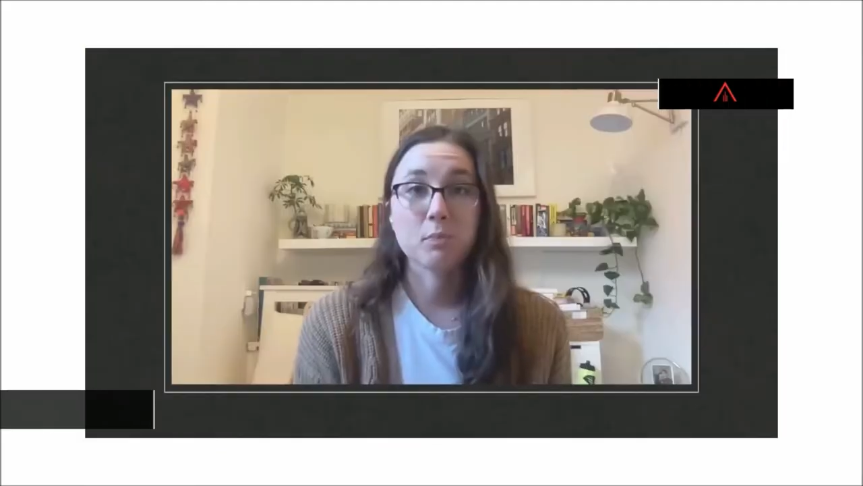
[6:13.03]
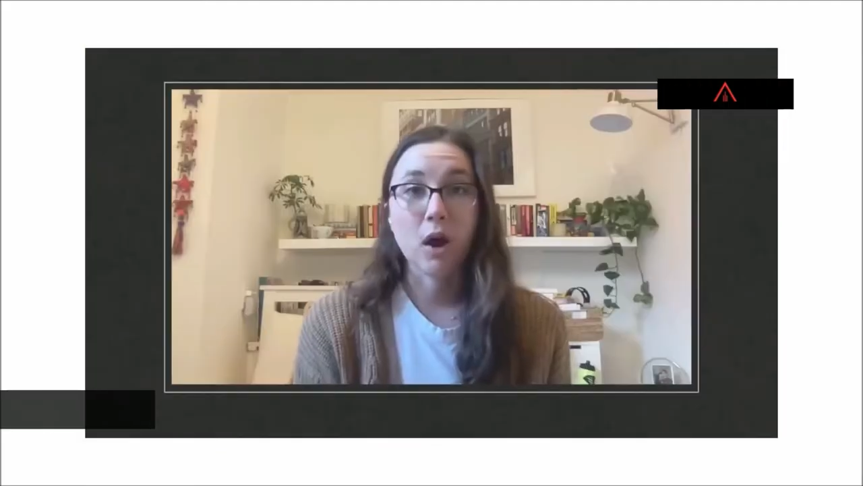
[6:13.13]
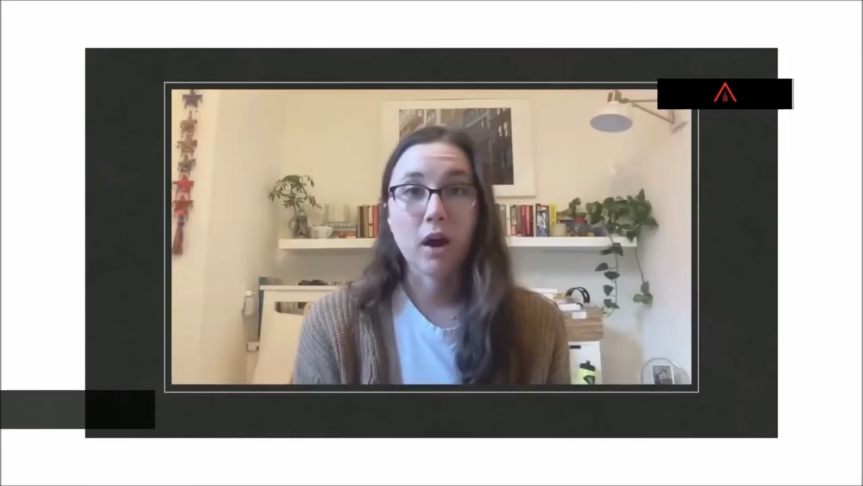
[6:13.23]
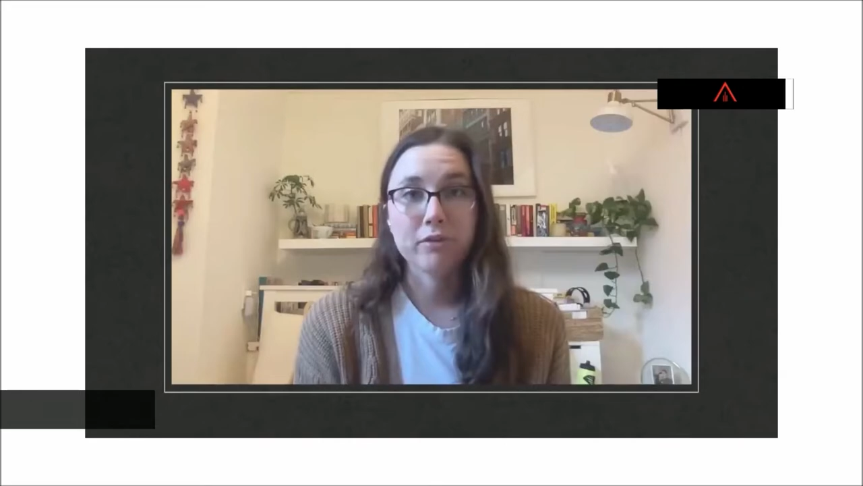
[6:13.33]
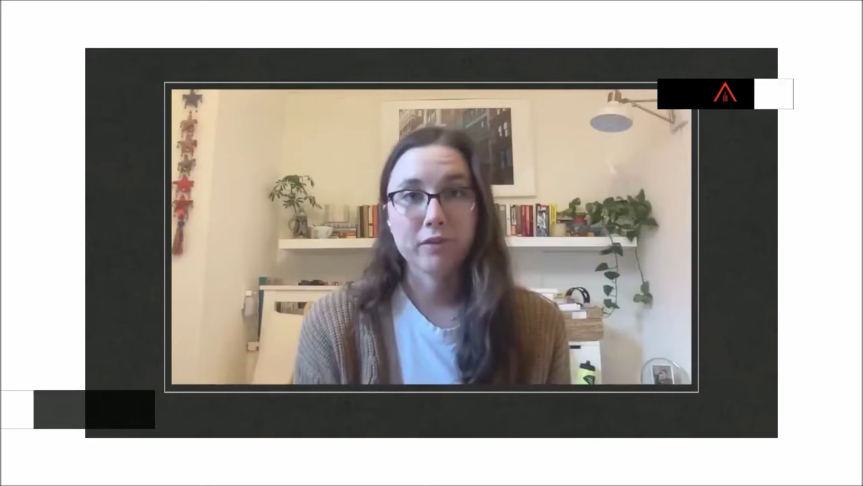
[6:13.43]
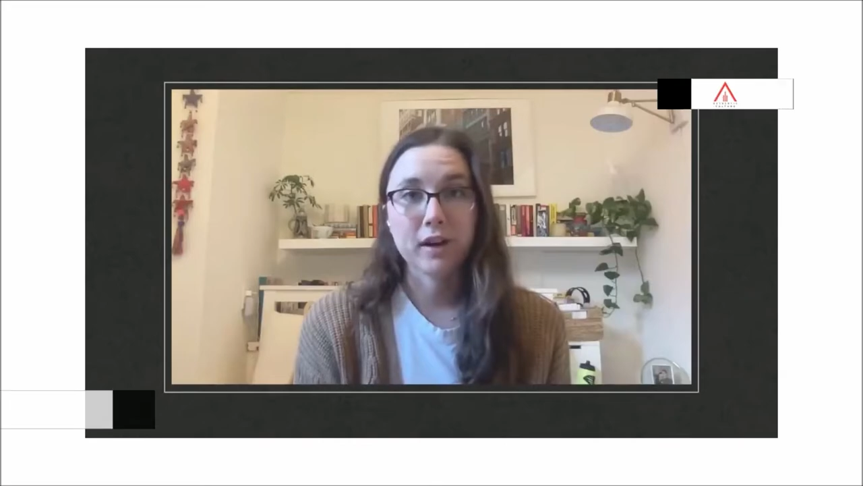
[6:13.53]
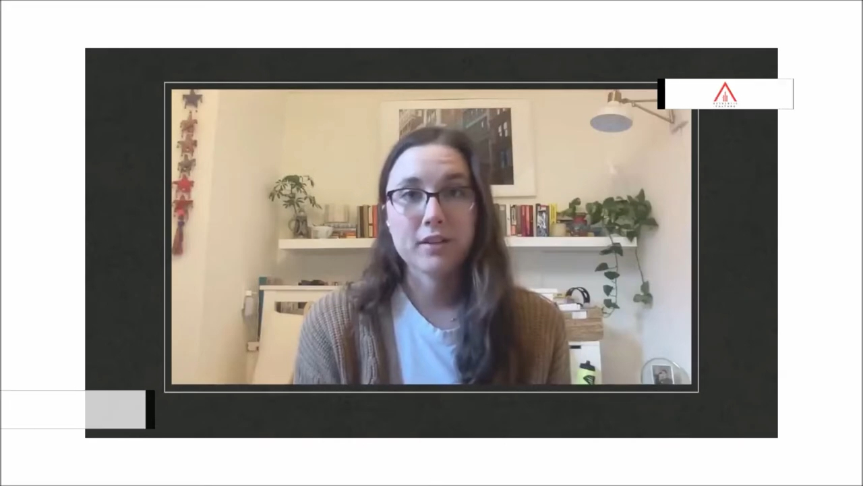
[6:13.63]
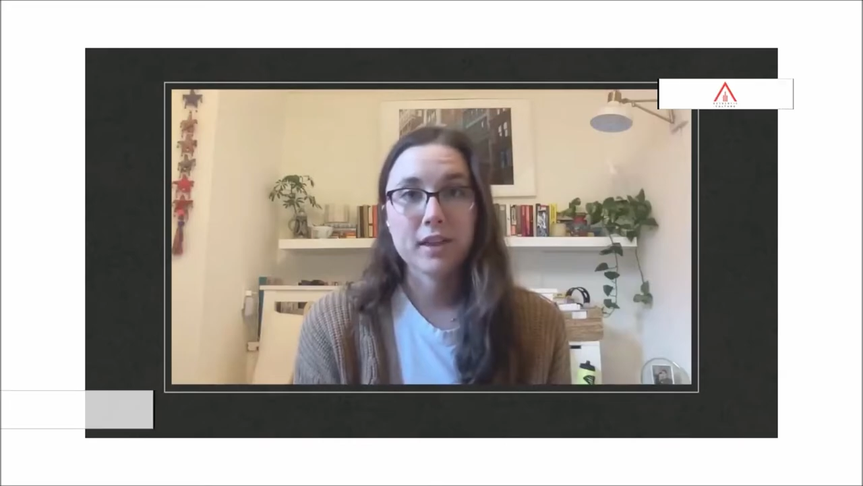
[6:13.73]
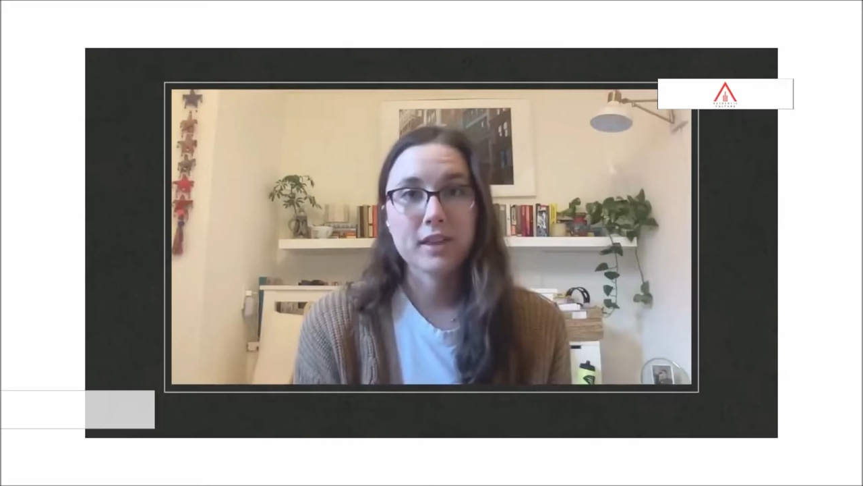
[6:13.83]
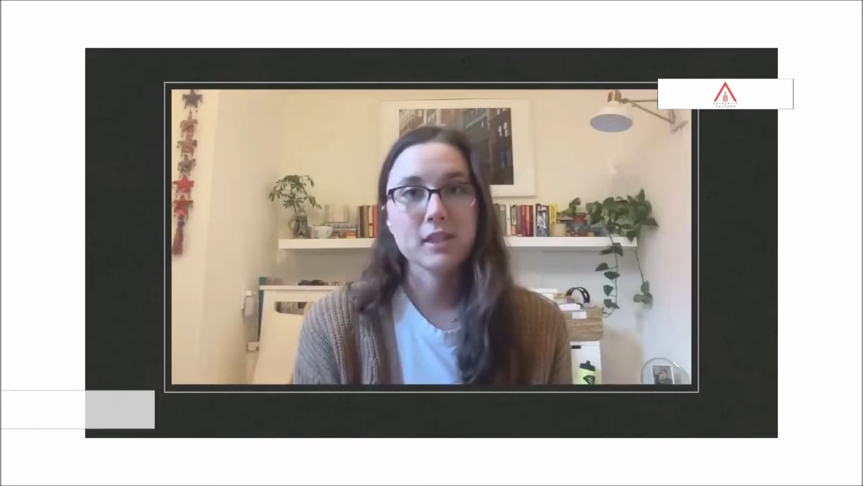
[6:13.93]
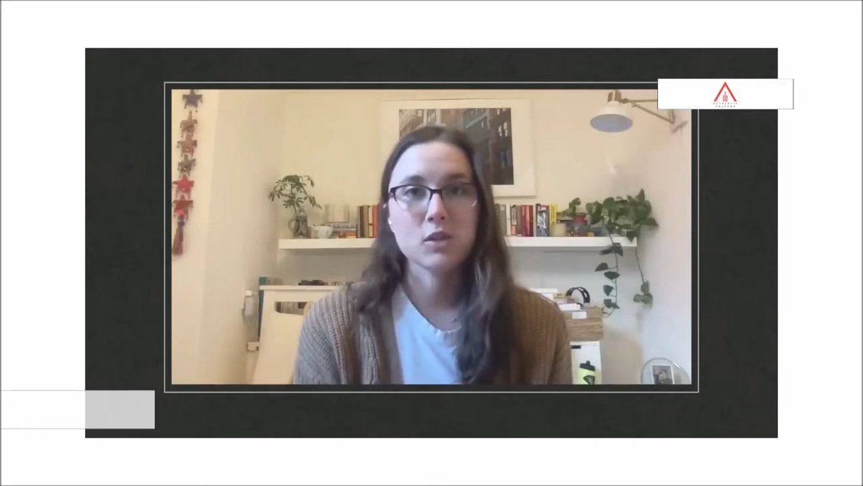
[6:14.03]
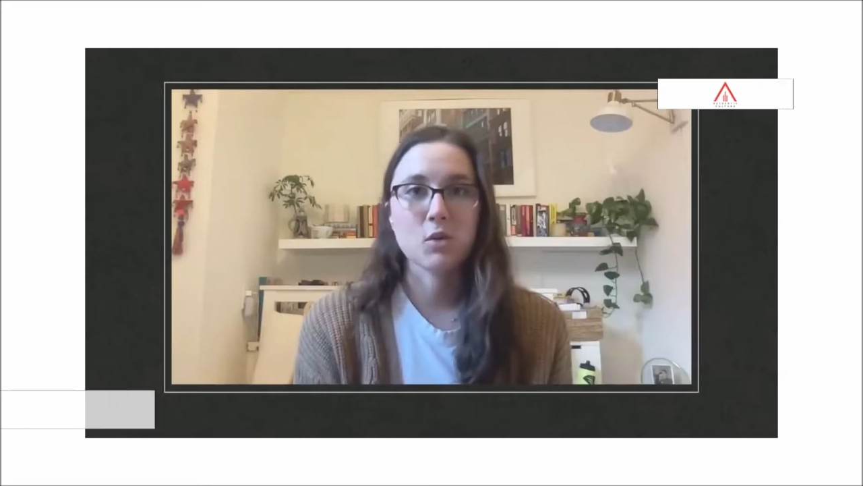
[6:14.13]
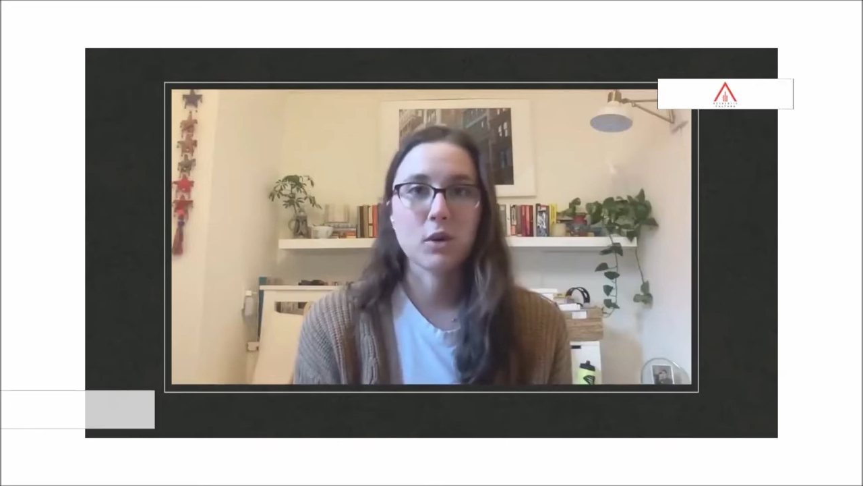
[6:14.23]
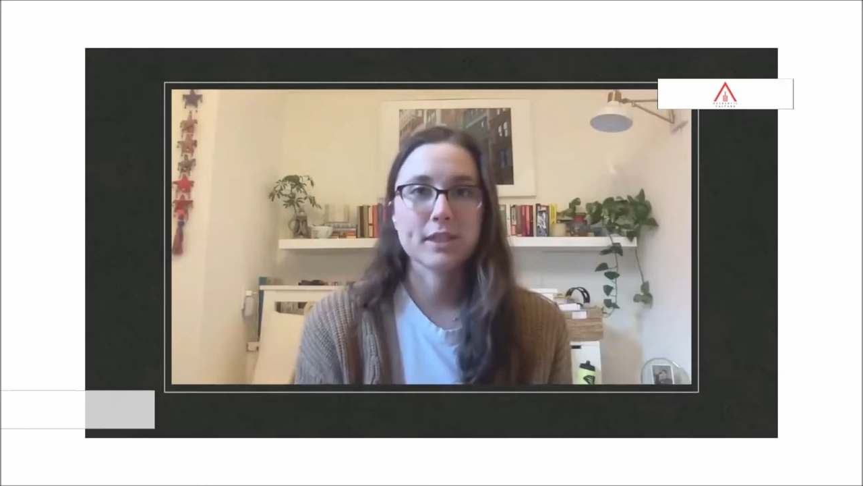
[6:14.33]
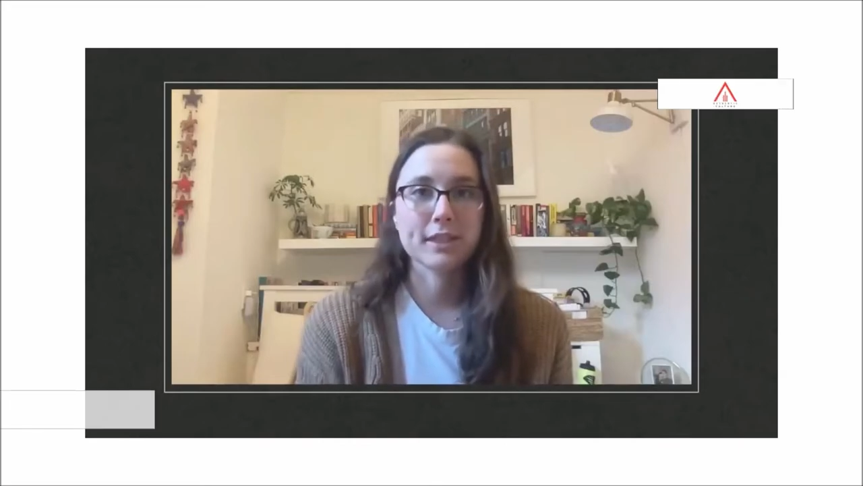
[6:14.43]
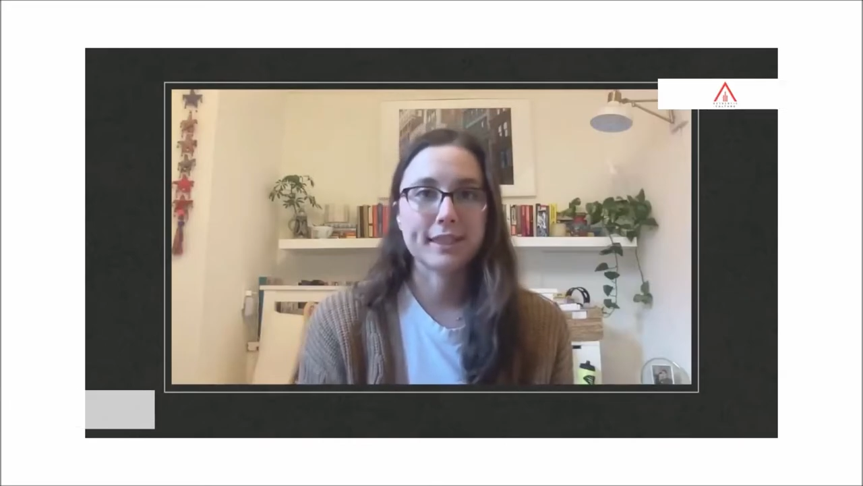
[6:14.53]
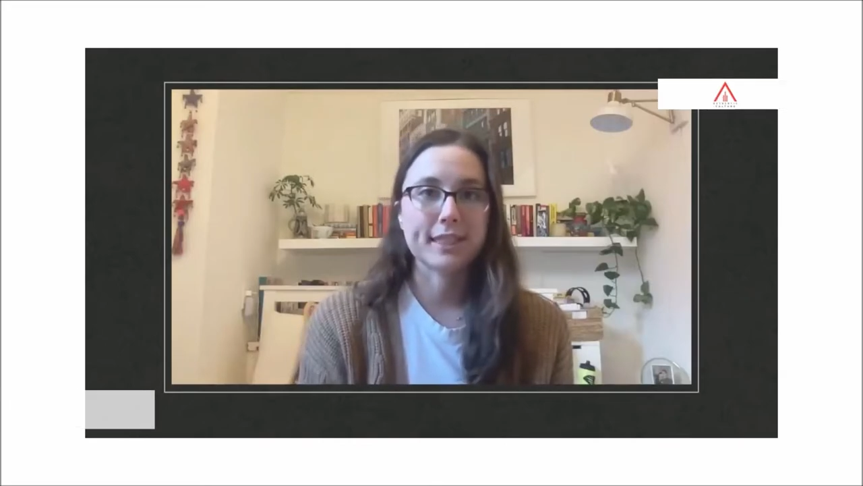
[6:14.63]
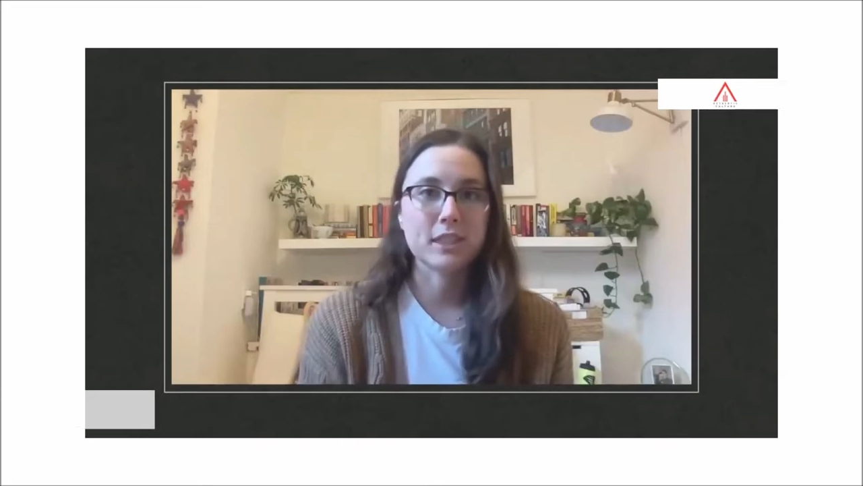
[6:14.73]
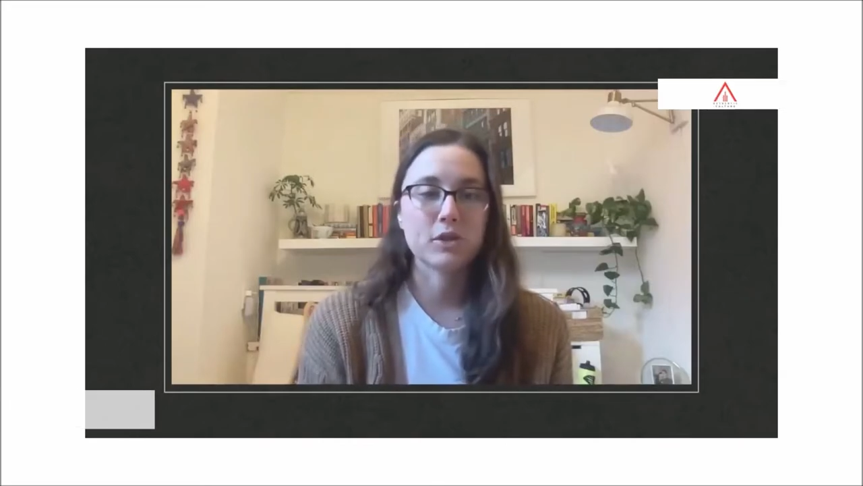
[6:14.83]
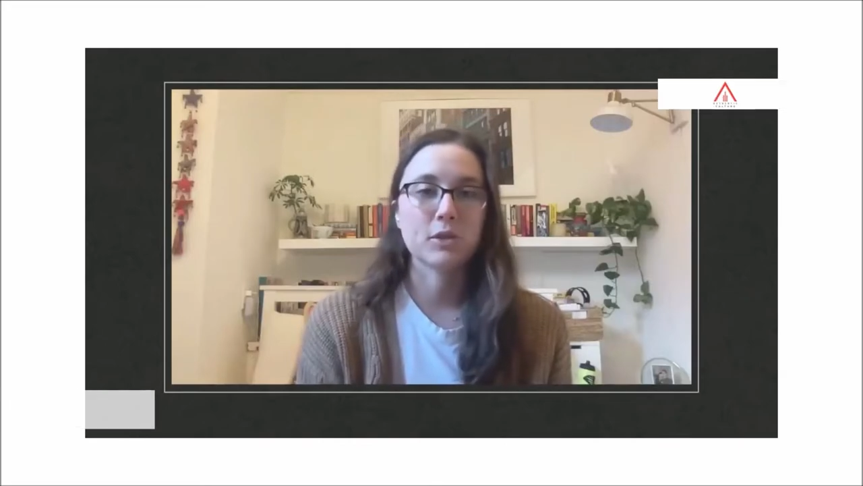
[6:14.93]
broad fear that this is going to lead